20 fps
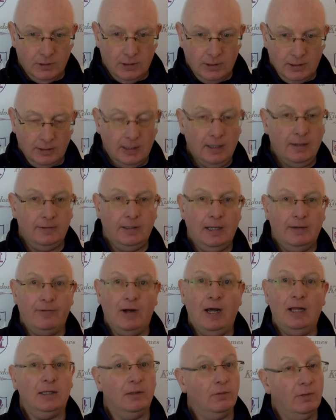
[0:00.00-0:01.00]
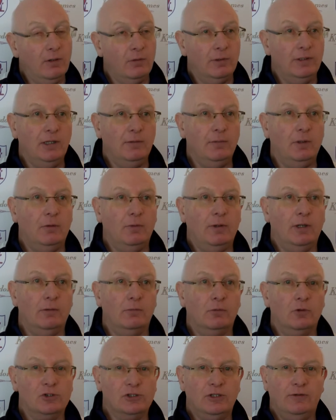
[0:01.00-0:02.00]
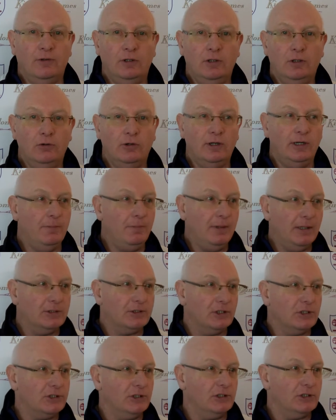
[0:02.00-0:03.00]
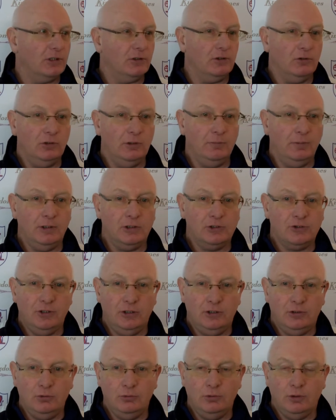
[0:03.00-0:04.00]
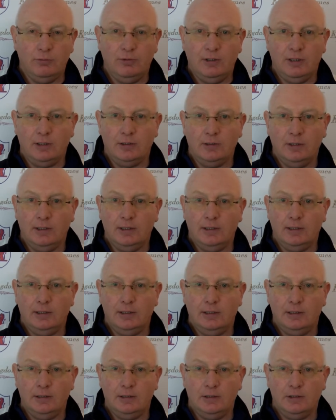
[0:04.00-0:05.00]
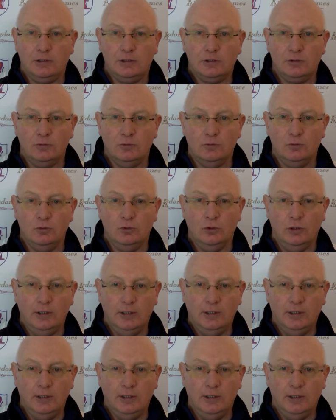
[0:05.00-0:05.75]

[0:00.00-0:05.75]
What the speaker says: Yeah, definitely. Well, we need to be aware of them because they already beat us this season. They beat us 3-2 down there. So